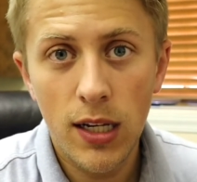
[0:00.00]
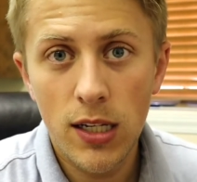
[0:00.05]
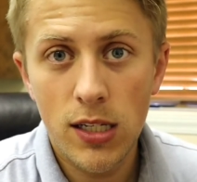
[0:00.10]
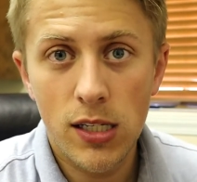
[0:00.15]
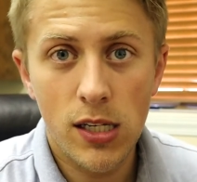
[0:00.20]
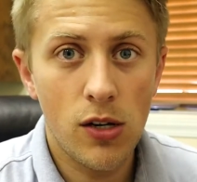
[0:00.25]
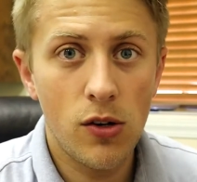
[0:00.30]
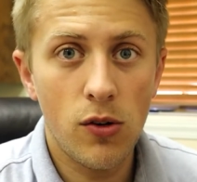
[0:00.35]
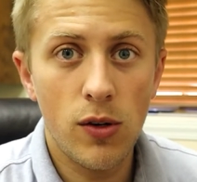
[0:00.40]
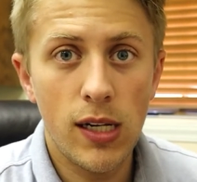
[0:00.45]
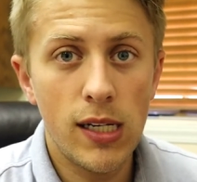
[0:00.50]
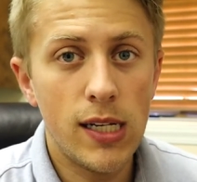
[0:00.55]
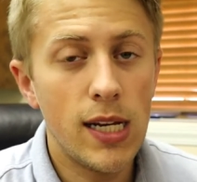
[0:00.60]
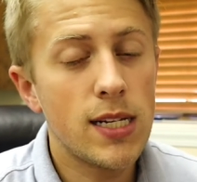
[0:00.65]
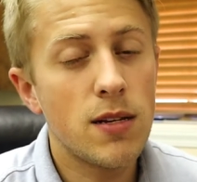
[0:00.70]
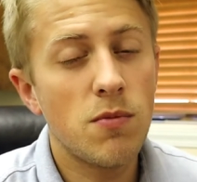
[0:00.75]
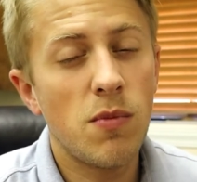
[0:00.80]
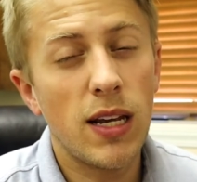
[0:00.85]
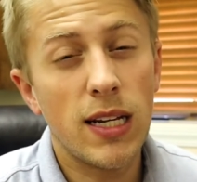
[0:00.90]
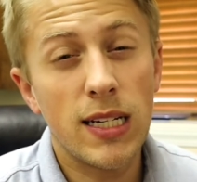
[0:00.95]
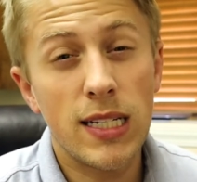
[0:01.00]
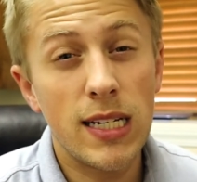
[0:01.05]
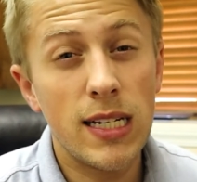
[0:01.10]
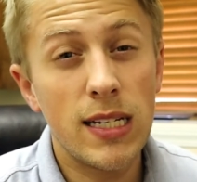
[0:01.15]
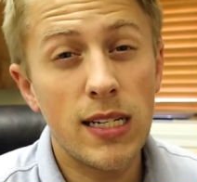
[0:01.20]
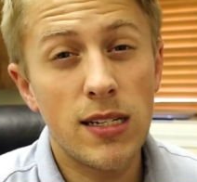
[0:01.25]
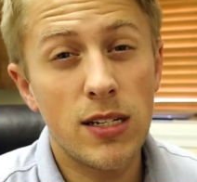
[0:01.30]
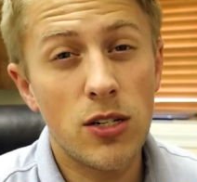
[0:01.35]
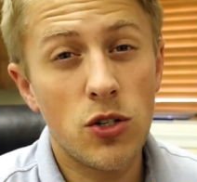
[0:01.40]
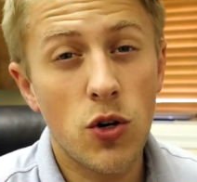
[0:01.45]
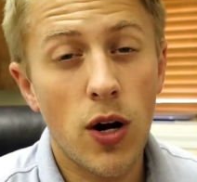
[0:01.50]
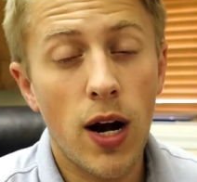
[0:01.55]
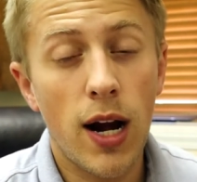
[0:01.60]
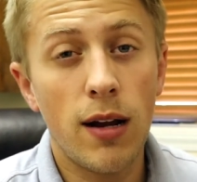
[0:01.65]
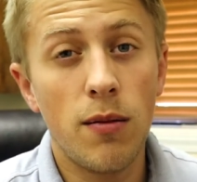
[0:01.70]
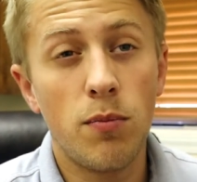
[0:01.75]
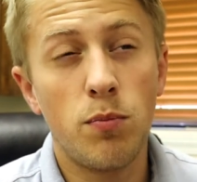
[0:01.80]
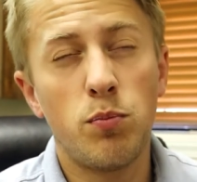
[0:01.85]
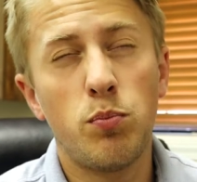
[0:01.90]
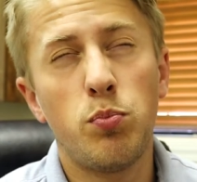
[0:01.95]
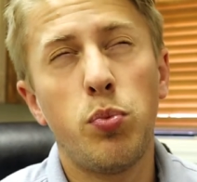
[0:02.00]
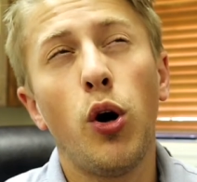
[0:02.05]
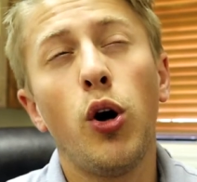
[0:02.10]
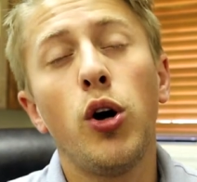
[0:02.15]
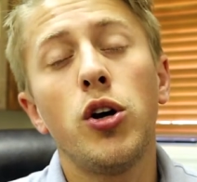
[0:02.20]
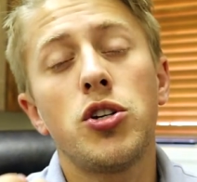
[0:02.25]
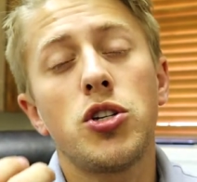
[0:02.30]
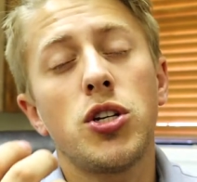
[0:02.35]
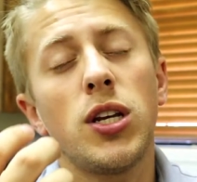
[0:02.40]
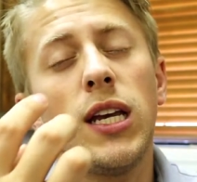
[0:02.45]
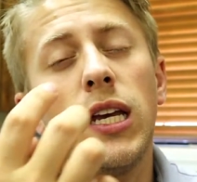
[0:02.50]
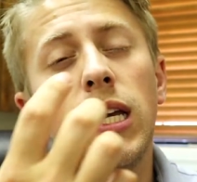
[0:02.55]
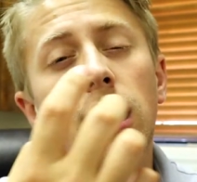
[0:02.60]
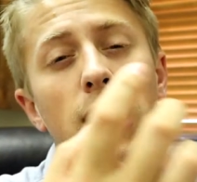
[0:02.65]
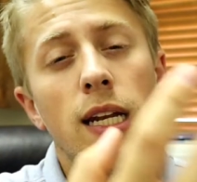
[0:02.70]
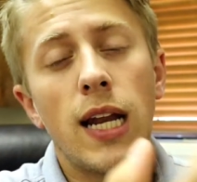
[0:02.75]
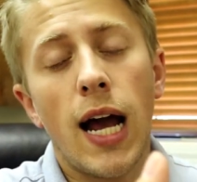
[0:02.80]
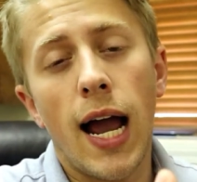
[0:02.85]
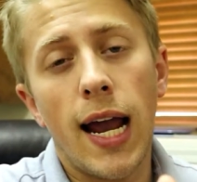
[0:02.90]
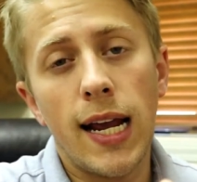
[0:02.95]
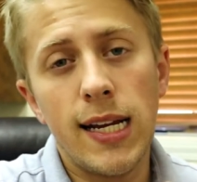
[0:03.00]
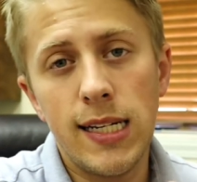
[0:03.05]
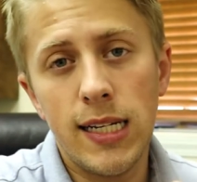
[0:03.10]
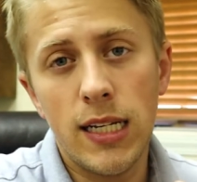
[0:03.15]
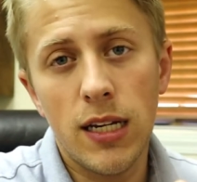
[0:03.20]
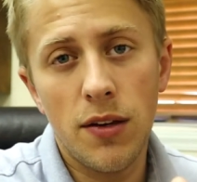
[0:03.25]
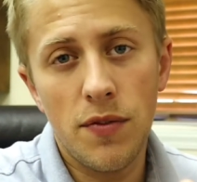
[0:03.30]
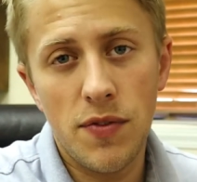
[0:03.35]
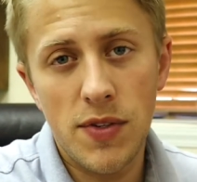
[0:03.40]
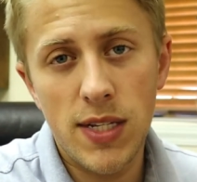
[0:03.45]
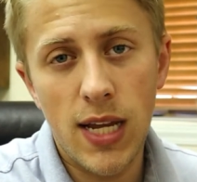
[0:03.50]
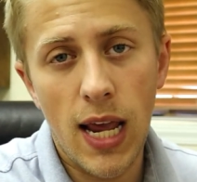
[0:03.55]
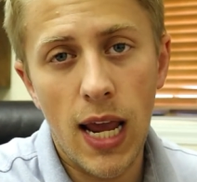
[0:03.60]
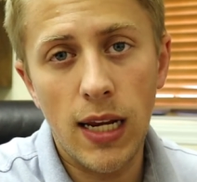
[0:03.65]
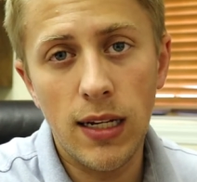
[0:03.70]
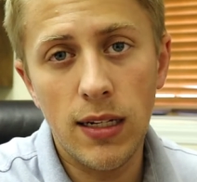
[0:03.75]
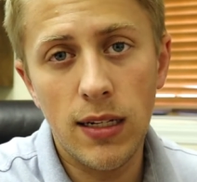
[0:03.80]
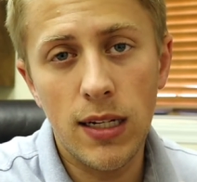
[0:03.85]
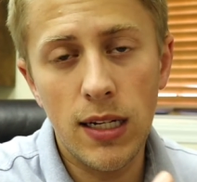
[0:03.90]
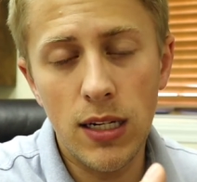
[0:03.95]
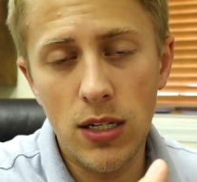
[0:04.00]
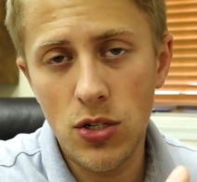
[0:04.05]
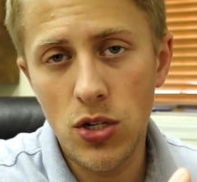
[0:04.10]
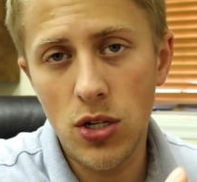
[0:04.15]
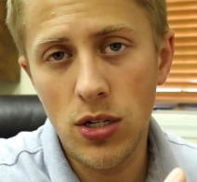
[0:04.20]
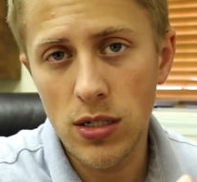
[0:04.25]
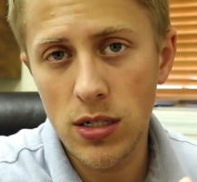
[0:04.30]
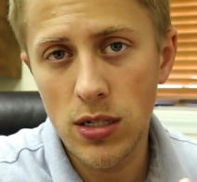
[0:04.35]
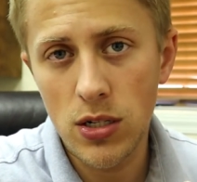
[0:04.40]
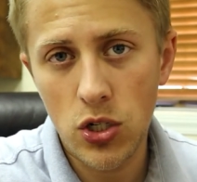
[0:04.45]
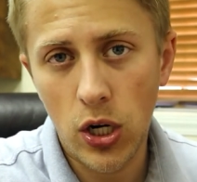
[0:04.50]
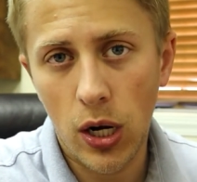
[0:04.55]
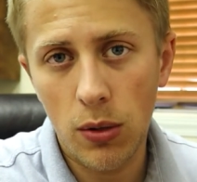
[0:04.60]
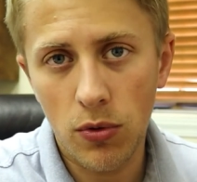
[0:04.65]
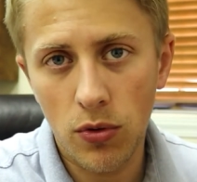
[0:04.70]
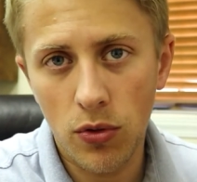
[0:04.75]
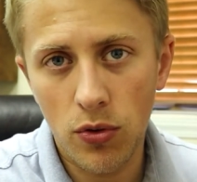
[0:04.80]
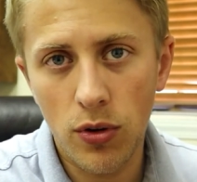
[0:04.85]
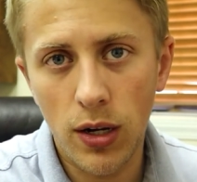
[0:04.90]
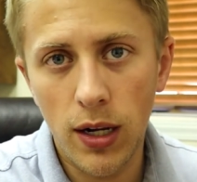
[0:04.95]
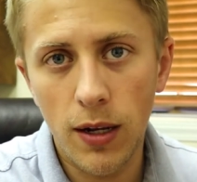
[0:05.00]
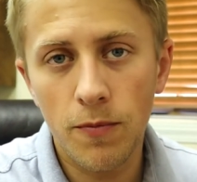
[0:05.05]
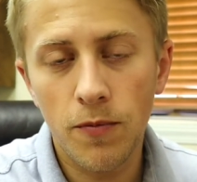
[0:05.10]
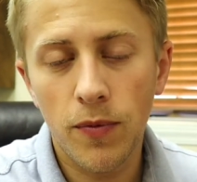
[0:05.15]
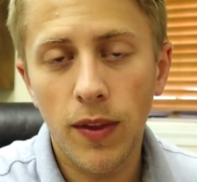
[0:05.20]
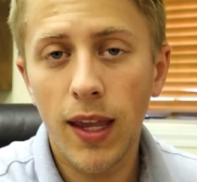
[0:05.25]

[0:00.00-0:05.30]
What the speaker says: So it doesn't make sense to try and push in an idea of Satan in Genesis chapter 3.